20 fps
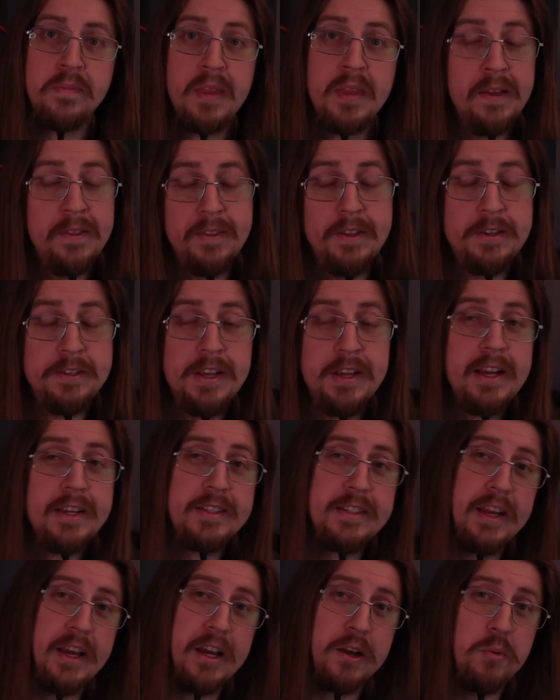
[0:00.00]
The tech
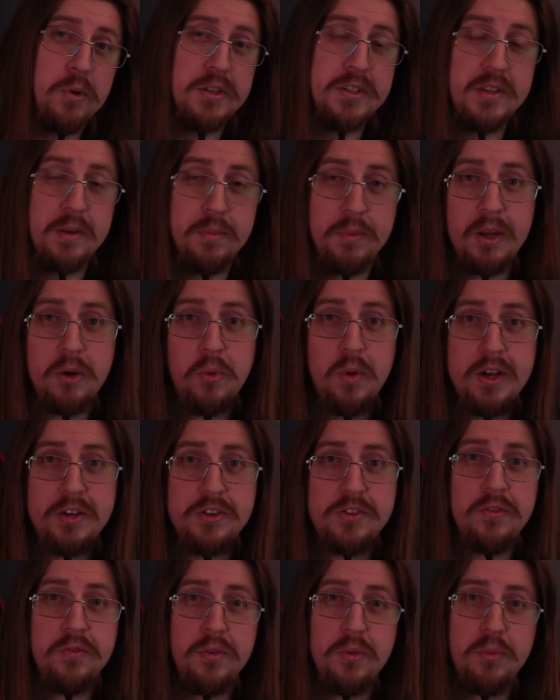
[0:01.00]
stack wasn't a big
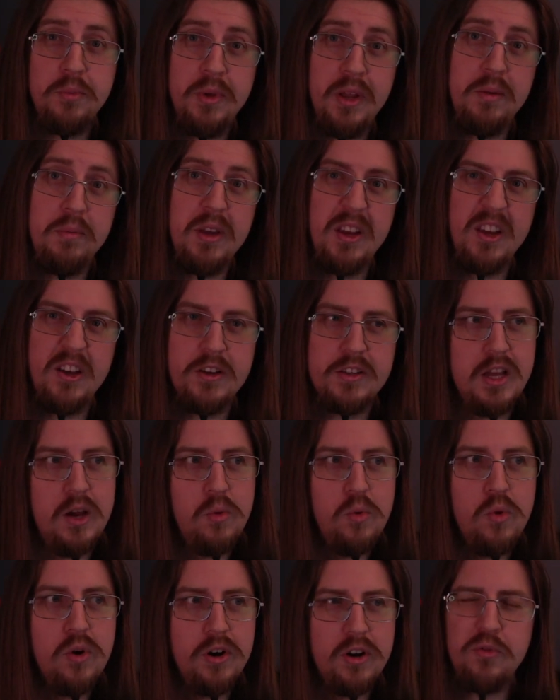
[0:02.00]
question for me because I
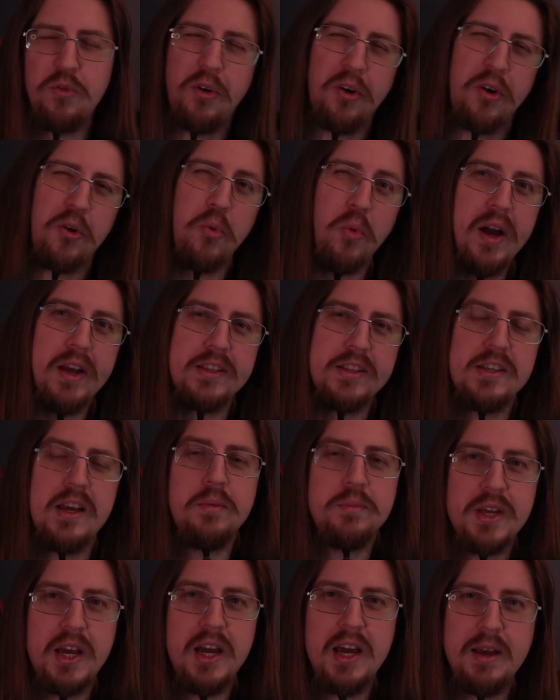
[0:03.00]
worked for quite
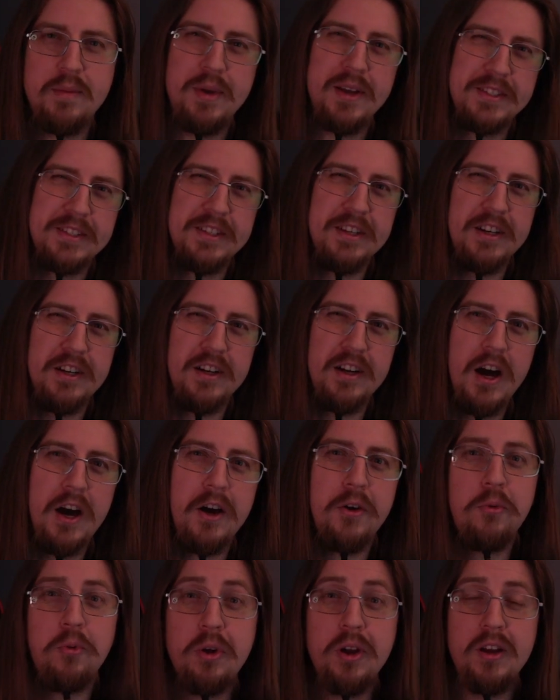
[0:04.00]
some time as an
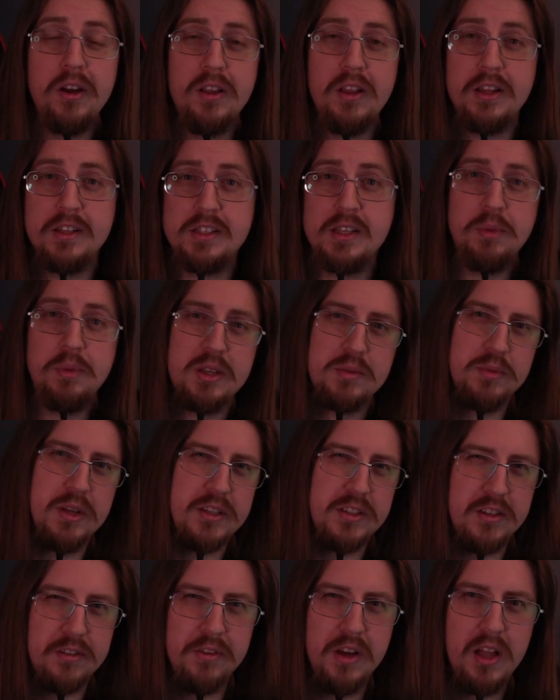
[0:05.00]
Unreal and C++
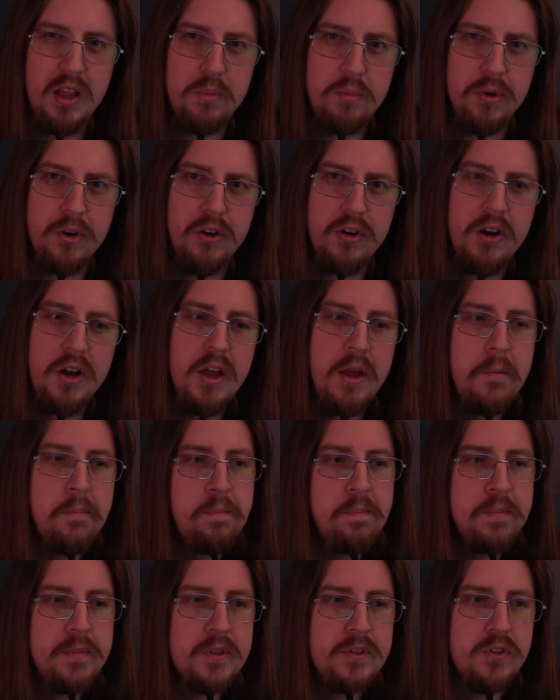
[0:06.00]
developer,
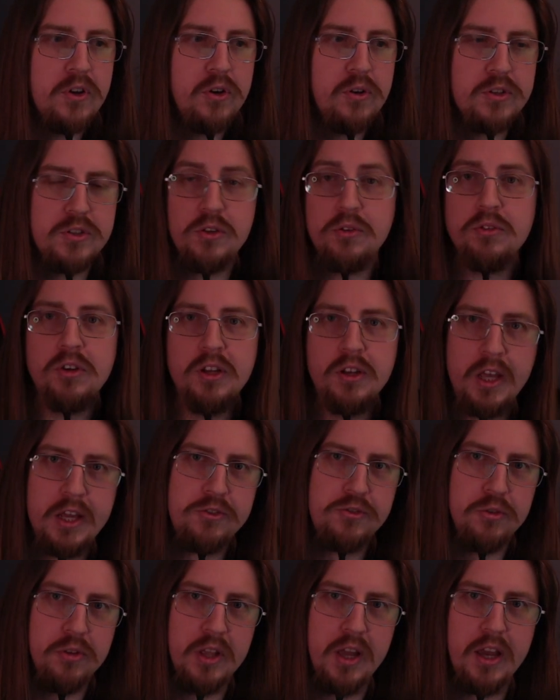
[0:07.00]
so it's only
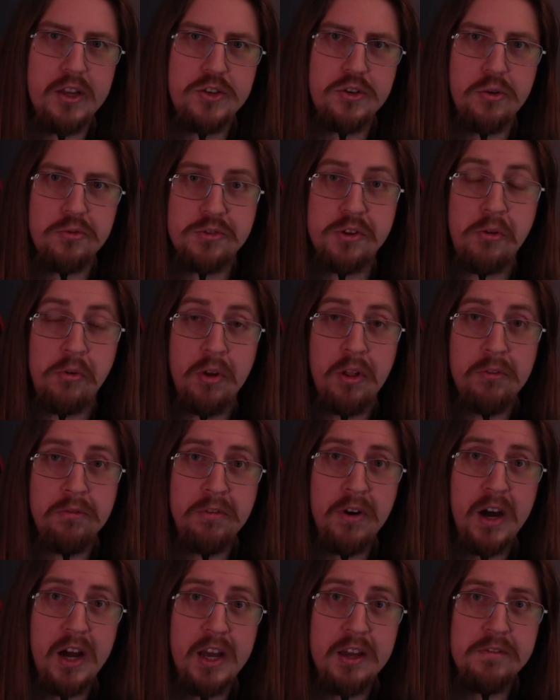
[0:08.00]
naturally I chose Unreal
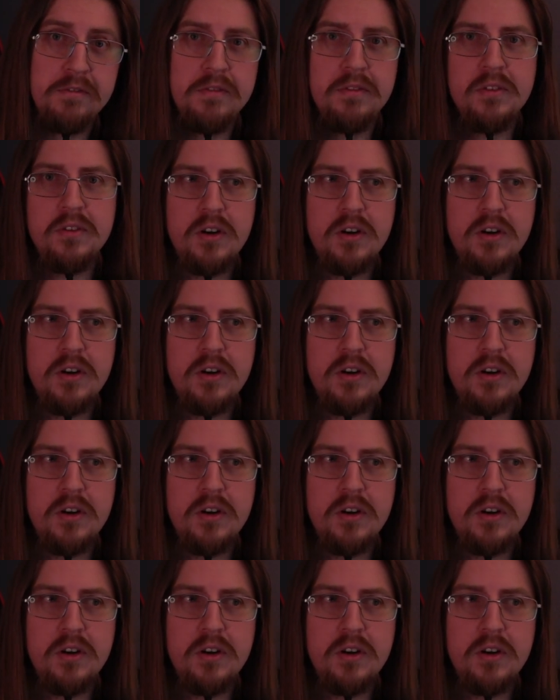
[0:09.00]
5